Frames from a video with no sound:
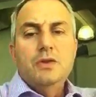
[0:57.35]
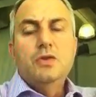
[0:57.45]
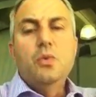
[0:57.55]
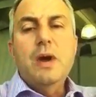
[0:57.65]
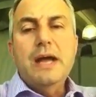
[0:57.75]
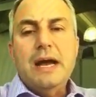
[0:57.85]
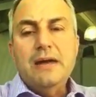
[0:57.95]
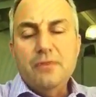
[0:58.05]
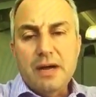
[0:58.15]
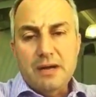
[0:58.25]
The way
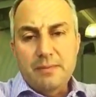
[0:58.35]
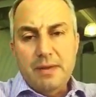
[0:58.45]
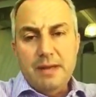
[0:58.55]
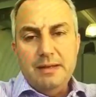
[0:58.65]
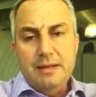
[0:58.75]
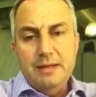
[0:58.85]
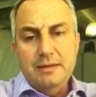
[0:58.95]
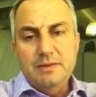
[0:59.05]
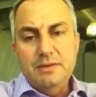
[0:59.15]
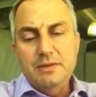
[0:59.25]
I recommend
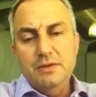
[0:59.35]
is